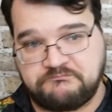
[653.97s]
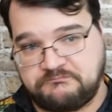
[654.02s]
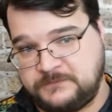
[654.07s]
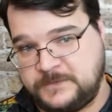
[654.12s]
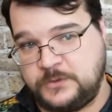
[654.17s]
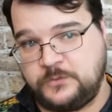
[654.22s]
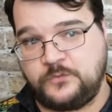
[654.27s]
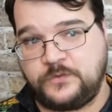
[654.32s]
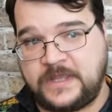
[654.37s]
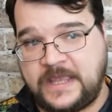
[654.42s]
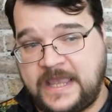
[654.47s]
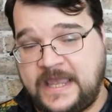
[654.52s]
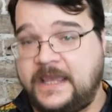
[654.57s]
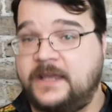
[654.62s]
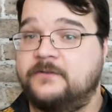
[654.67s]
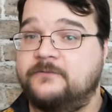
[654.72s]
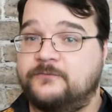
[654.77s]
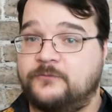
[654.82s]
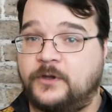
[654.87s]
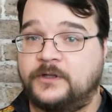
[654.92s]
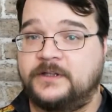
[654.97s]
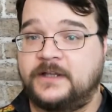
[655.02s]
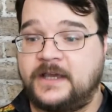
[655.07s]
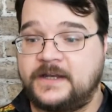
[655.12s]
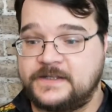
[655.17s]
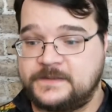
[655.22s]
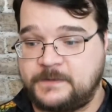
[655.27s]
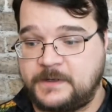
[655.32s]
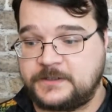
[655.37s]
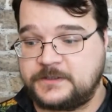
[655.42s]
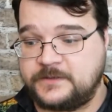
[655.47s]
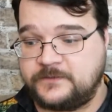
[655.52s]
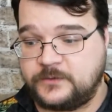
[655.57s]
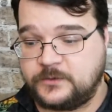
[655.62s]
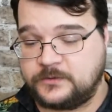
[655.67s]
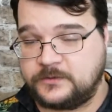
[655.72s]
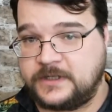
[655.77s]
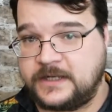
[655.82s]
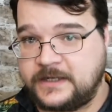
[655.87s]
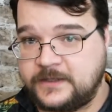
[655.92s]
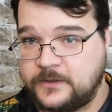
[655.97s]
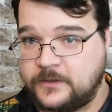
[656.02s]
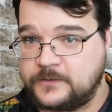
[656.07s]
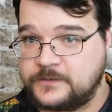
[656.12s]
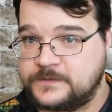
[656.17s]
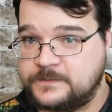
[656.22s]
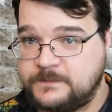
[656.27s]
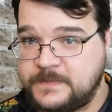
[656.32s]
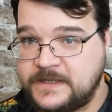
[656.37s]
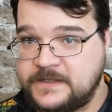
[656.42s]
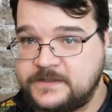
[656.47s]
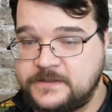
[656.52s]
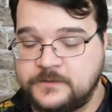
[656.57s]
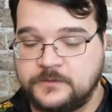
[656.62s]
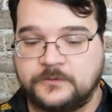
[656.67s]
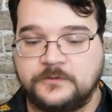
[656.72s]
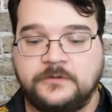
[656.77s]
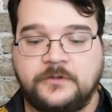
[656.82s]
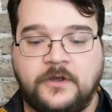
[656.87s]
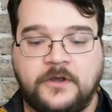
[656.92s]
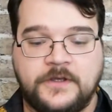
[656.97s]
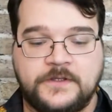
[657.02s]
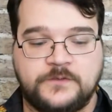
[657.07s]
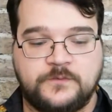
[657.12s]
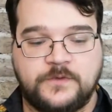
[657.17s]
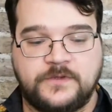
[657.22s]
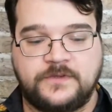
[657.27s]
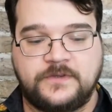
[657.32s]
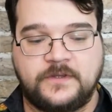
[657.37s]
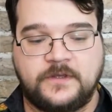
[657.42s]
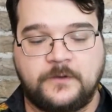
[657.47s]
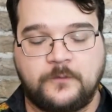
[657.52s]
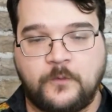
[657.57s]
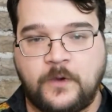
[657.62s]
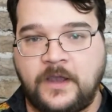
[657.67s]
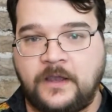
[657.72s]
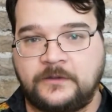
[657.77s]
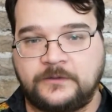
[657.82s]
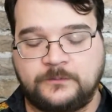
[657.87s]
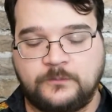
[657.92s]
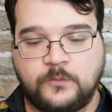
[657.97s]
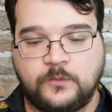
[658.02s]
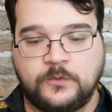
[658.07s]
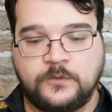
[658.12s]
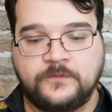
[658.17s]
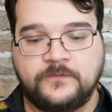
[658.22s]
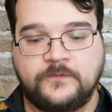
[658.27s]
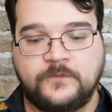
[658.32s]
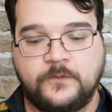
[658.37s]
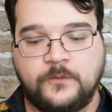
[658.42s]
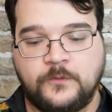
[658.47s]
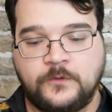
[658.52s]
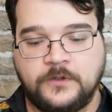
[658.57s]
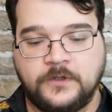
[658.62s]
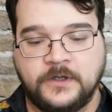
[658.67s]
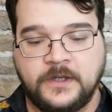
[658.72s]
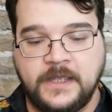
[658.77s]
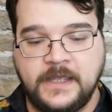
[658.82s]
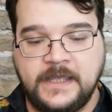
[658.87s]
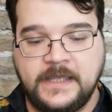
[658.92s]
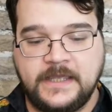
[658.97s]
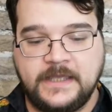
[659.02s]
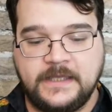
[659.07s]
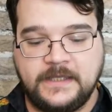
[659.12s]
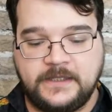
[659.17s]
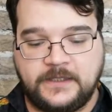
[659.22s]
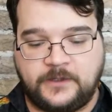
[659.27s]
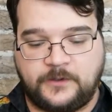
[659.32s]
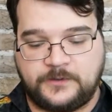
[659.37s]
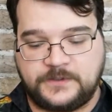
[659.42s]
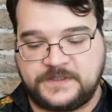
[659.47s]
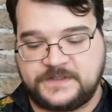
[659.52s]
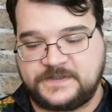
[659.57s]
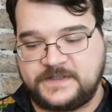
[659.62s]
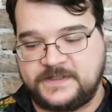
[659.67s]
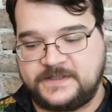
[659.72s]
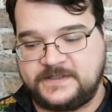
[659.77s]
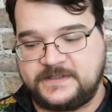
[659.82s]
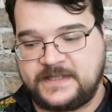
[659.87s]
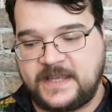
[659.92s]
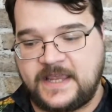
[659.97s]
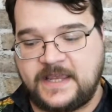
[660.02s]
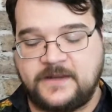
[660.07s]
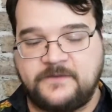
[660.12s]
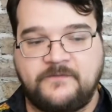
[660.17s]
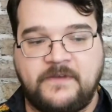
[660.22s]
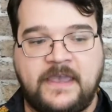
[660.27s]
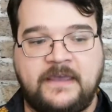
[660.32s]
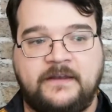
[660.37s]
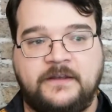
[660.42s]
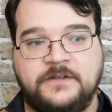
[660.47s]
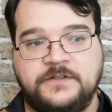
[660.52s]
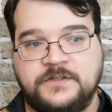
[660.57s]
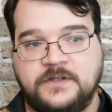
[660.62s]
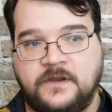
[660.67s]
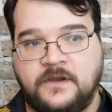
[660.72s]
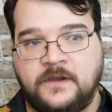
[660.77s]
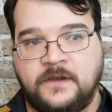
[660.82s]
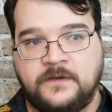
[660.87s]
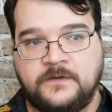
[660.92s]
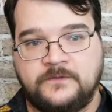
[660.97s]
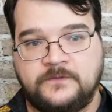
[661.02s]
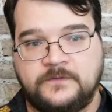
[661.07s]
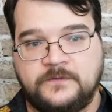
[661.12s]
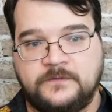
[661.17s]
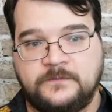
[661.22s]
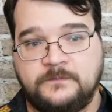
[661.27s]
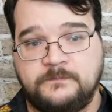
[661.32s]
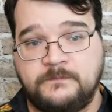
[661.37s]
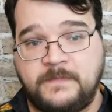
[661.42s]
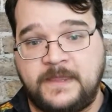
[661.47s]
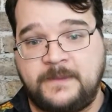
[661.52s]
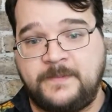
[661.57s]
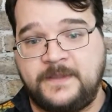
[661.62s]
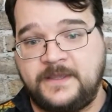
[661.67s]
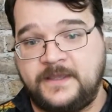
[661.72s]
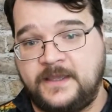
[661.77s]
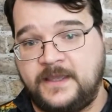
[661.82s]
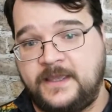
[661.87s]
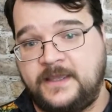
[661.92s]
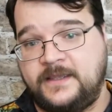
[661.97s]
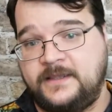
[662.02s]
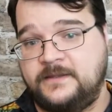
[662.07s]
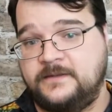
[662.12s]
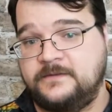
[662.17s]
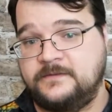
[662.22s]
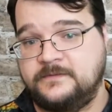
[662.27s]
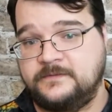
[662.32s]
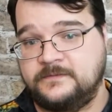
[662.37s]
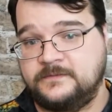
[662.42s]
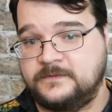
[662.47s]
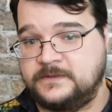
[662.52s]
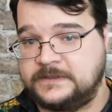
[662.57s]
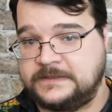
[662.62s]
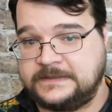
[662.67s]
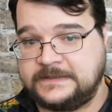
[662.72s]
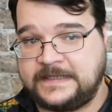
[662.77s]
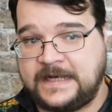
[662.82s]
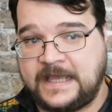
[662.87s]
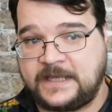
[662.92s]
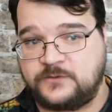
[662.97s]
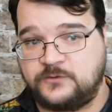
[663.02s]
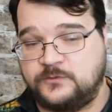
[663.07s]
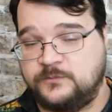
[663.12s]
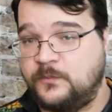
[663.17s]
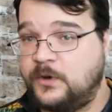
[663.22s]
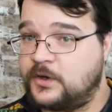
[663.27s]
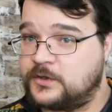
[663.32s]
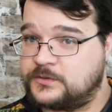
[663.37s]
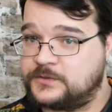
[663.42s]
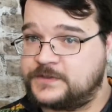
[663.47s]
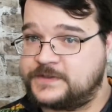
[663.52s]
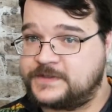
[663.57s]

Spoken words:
you can frontline, especially if you're getting those bestial claws with wild morph, or, just to take advantage of maybe an actual martial